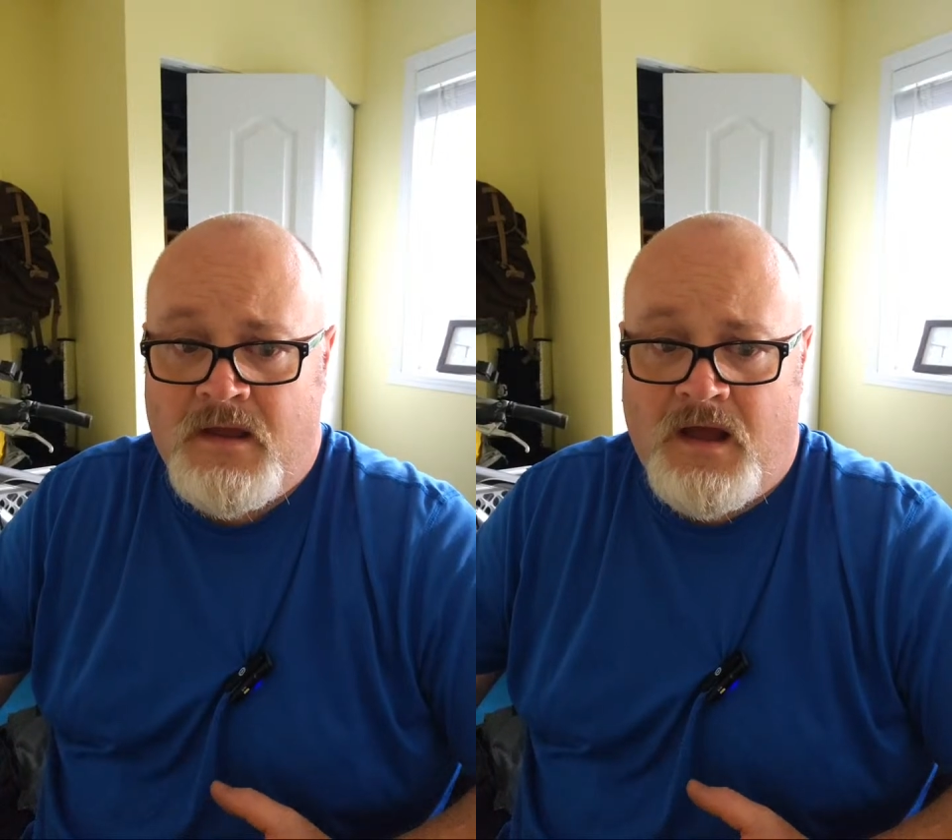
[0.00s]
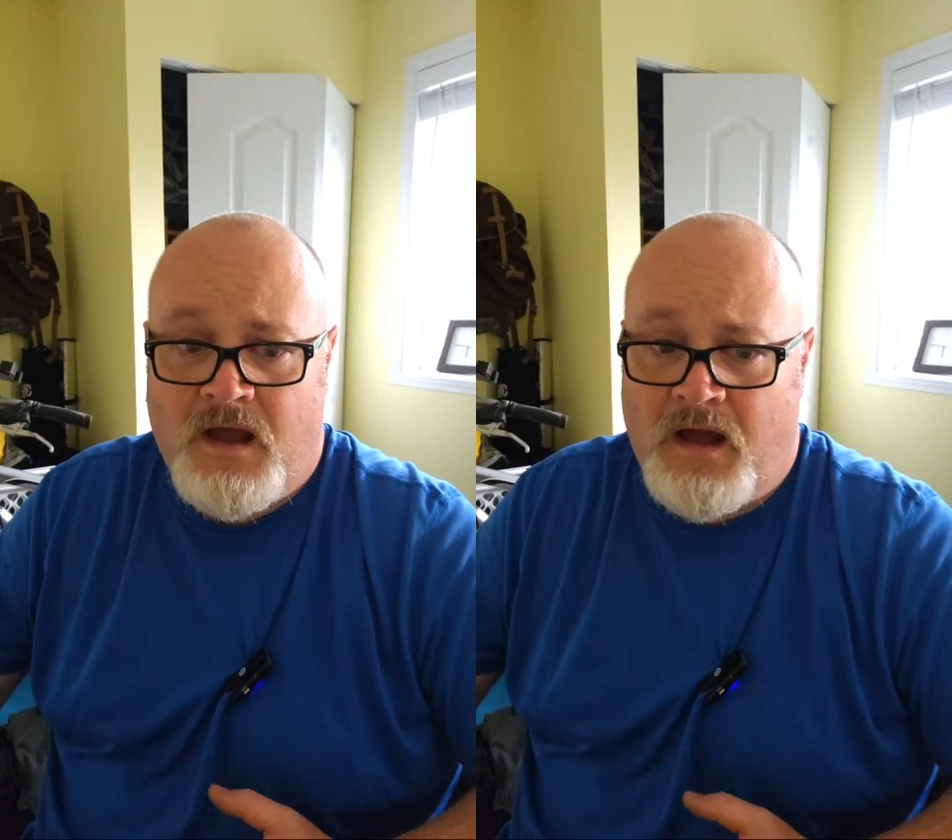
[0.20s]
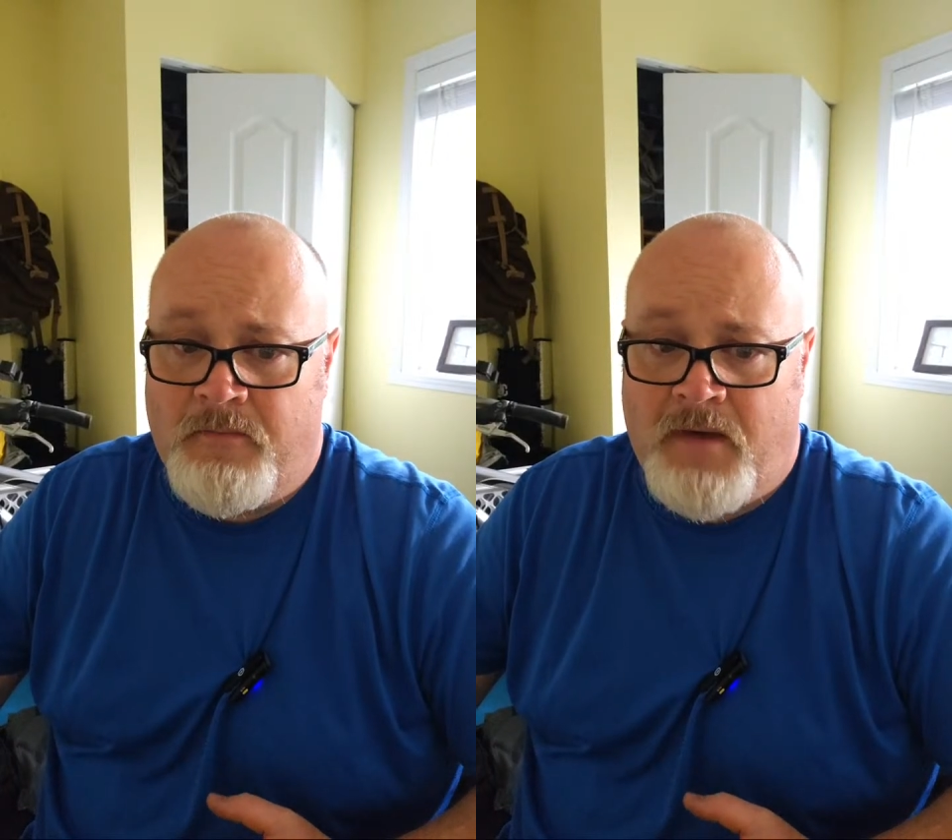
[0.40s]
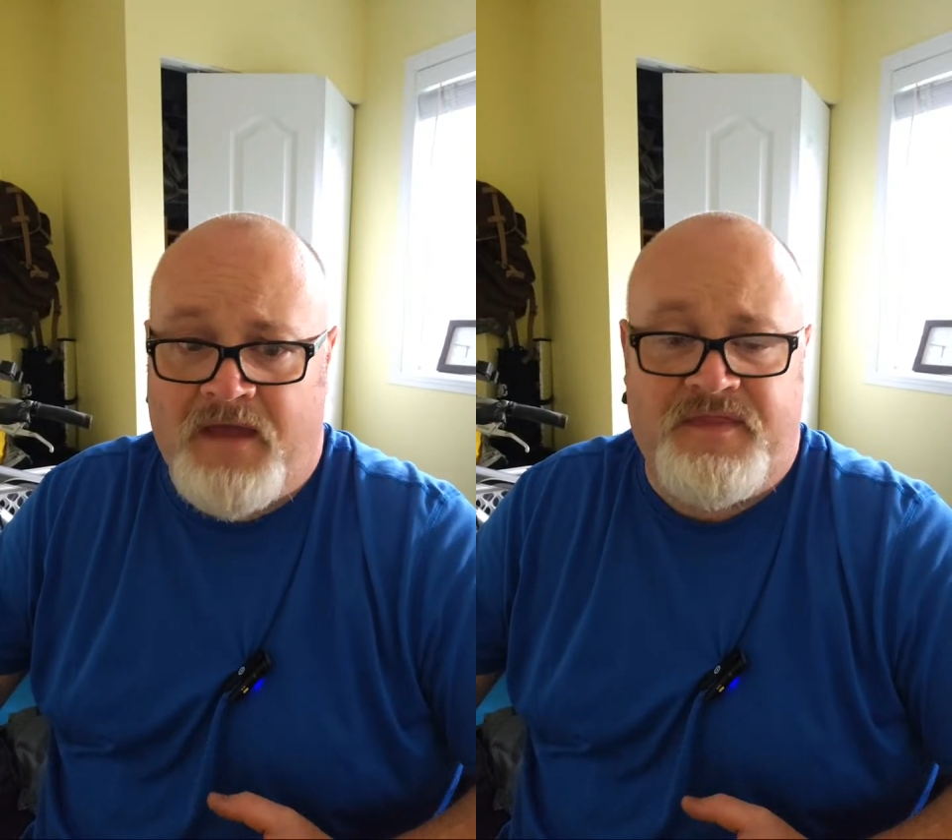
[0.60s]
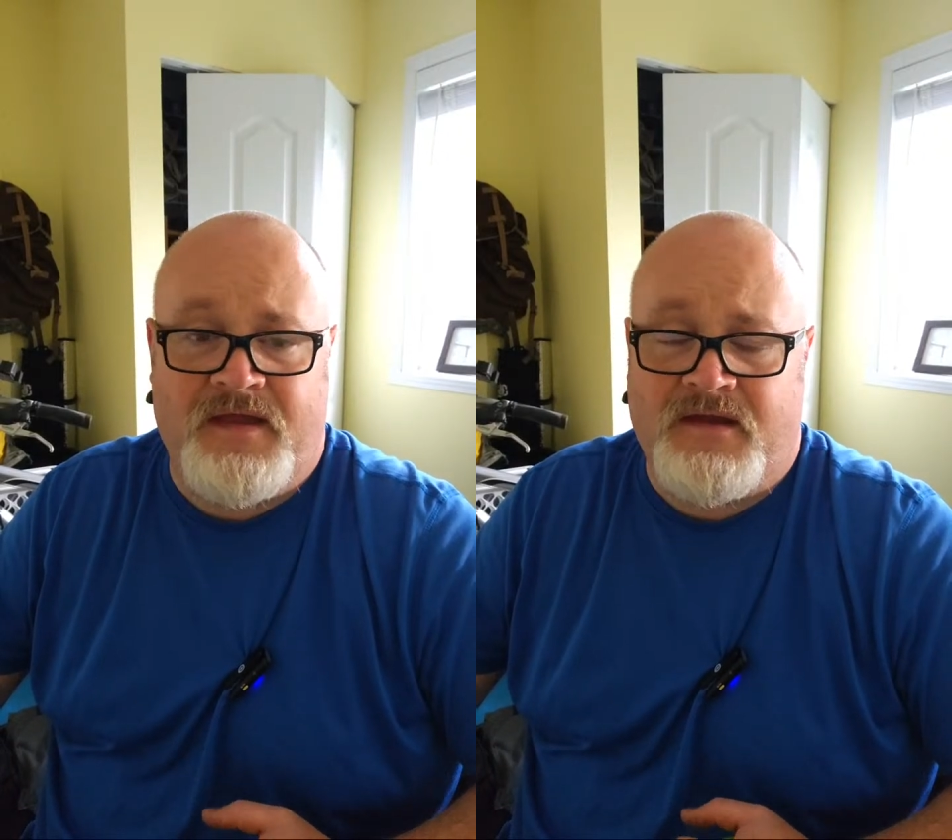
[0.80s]
I
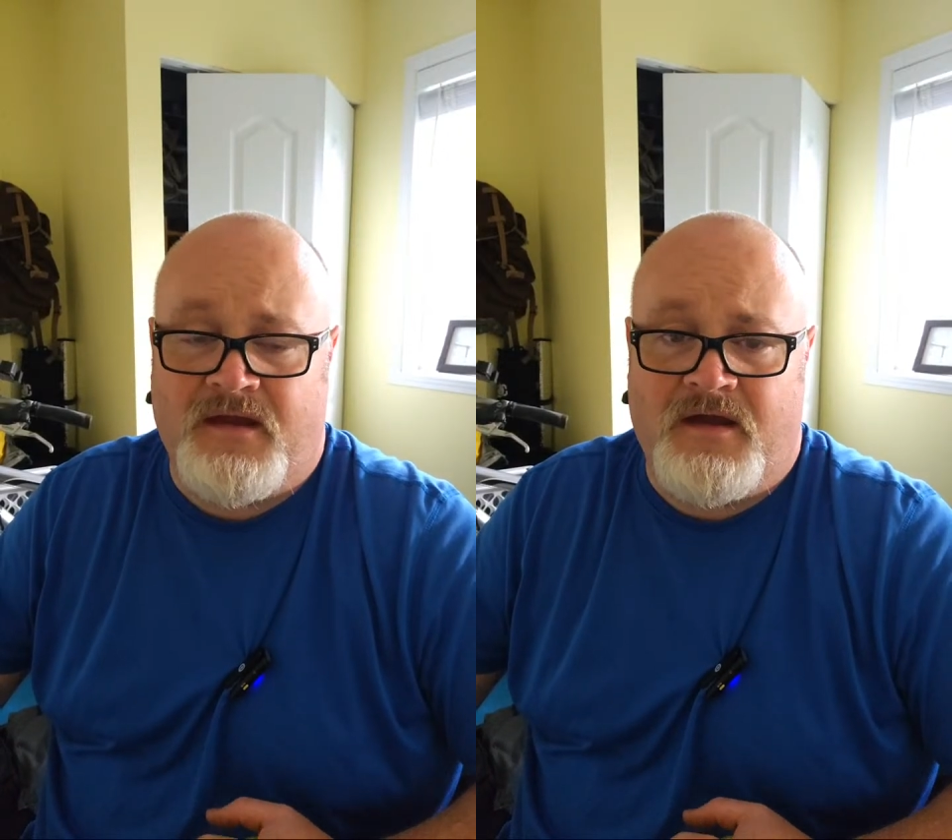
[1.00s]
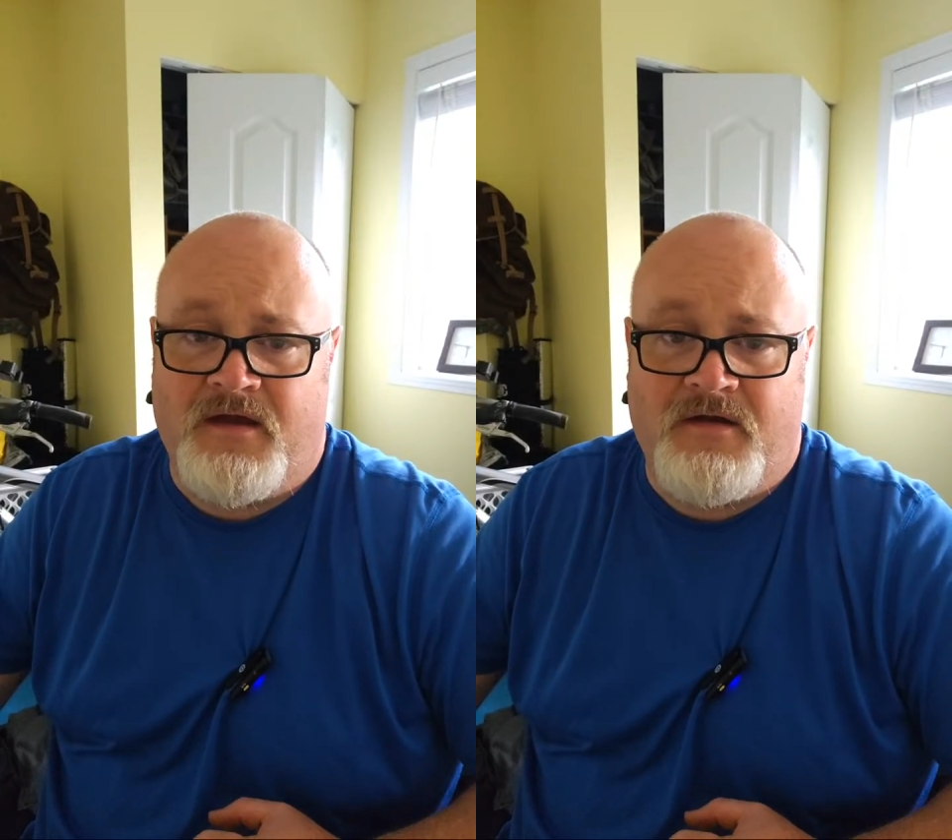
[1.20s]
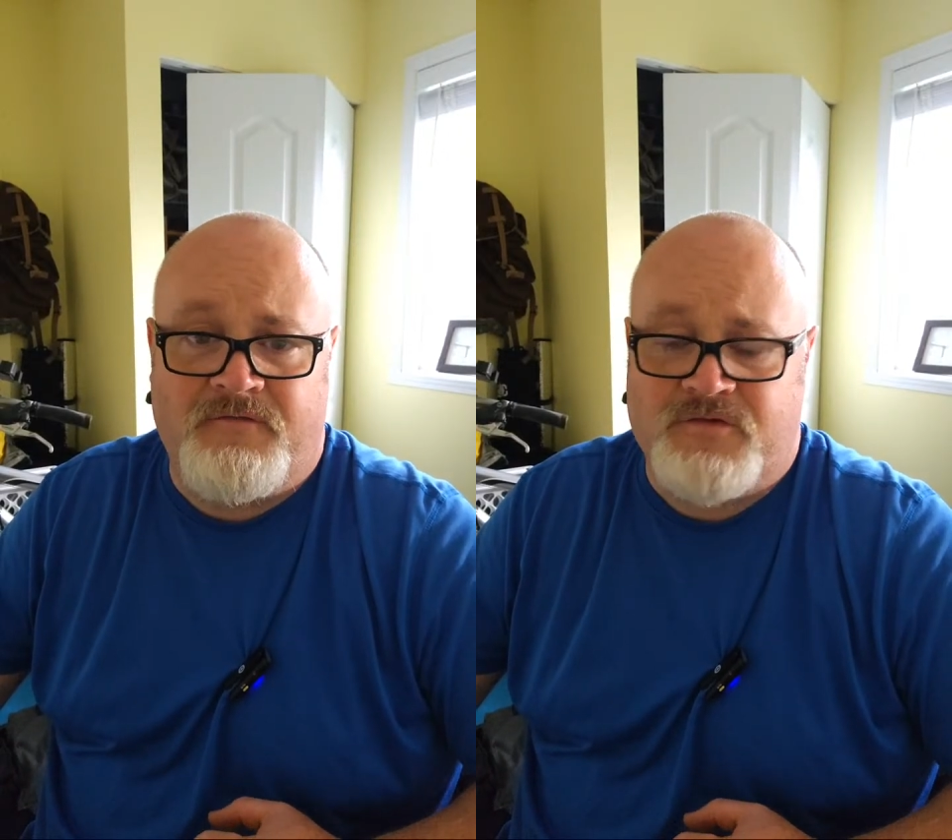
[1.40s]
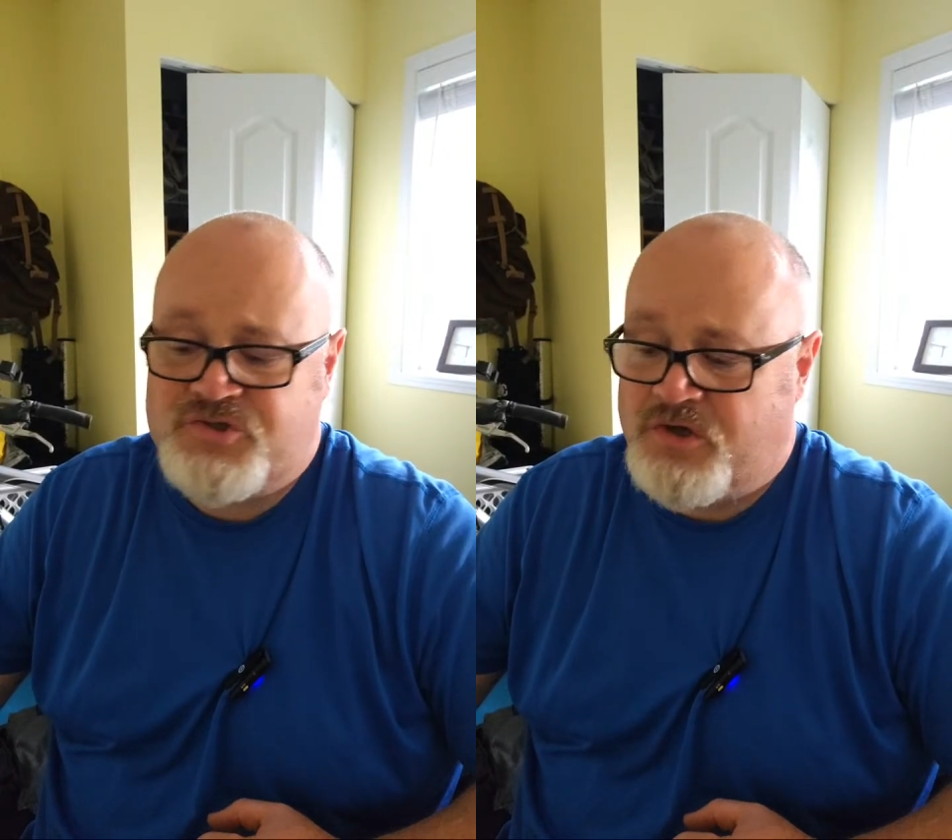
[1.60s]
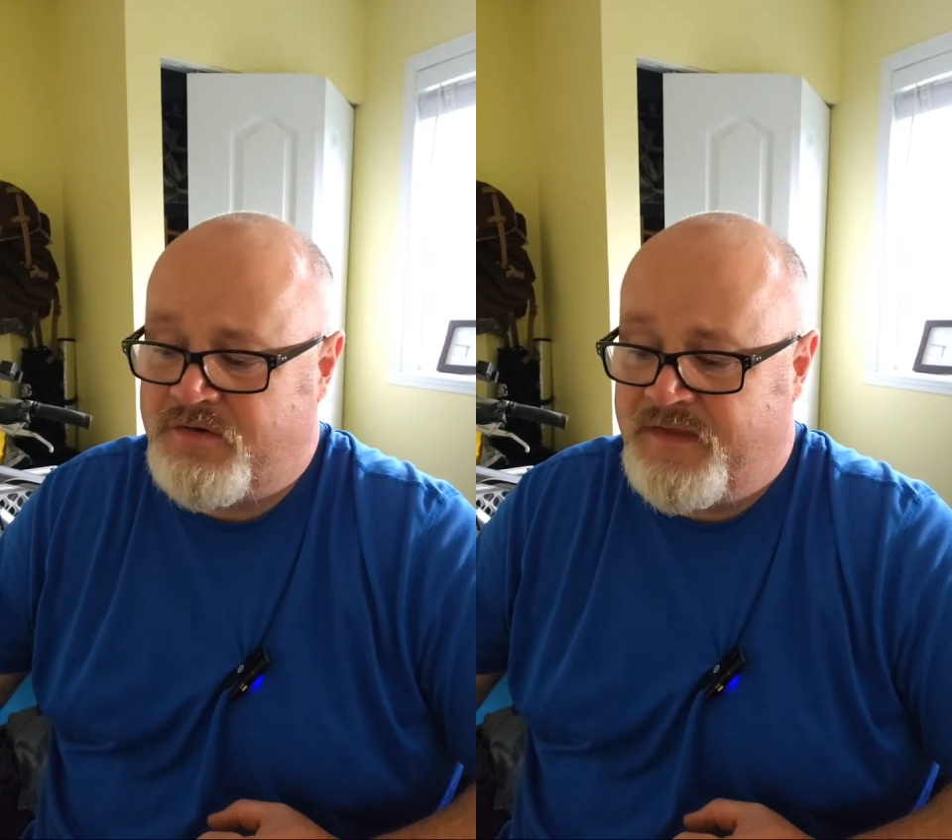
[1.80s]
think for
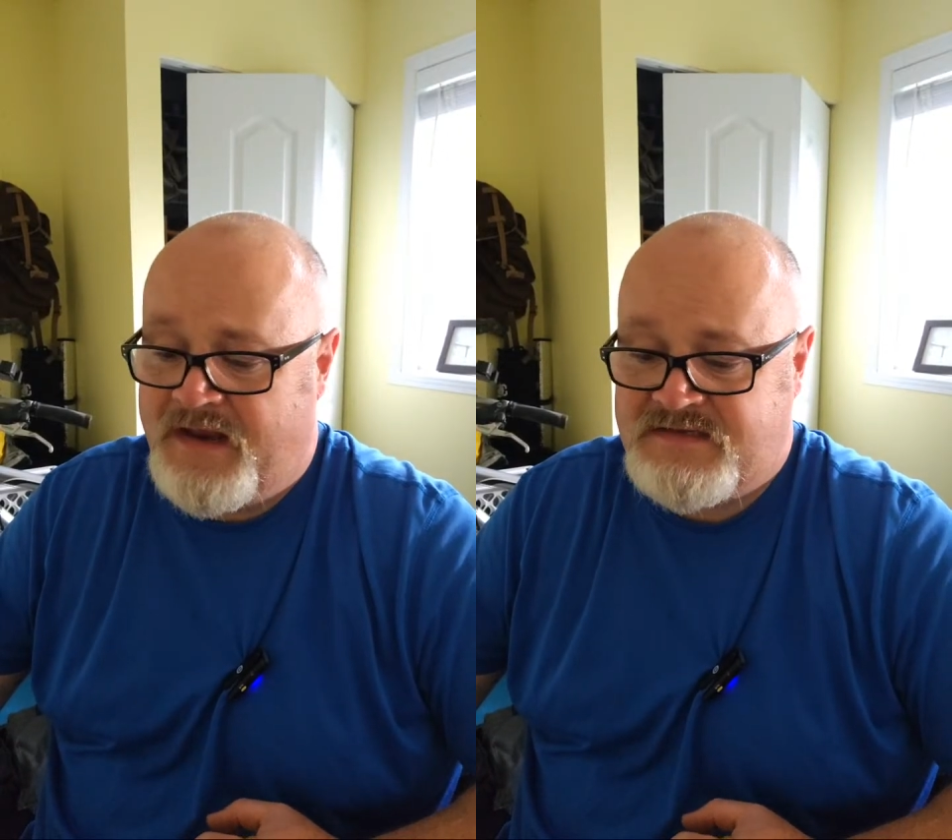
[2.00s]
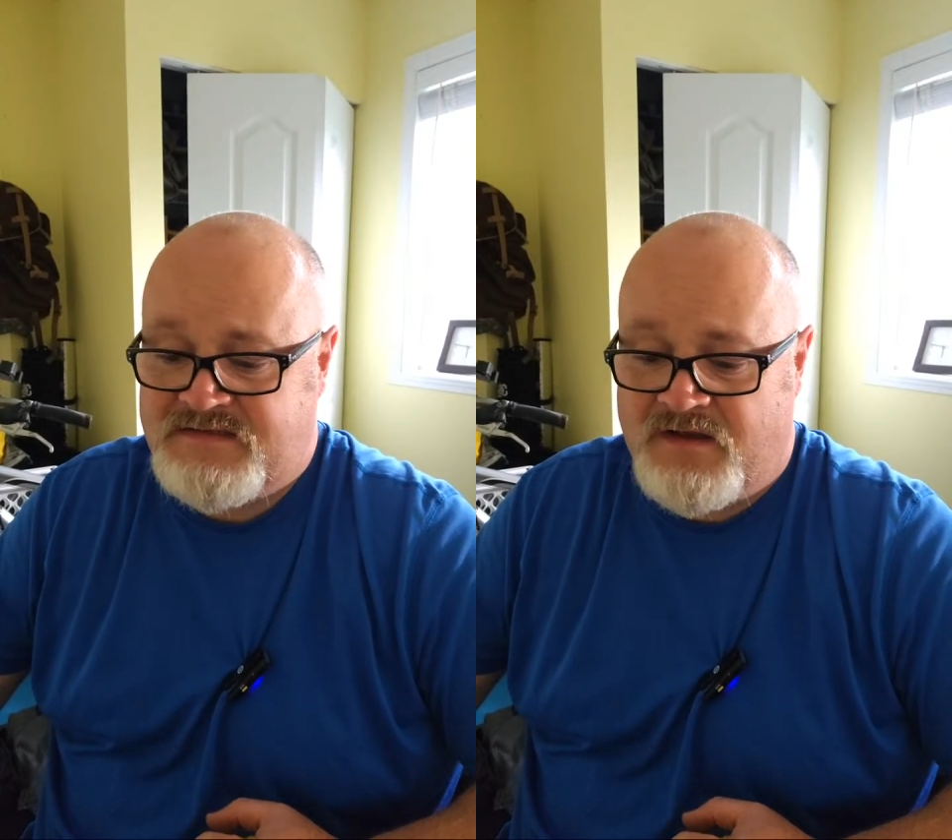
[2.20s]
sure the next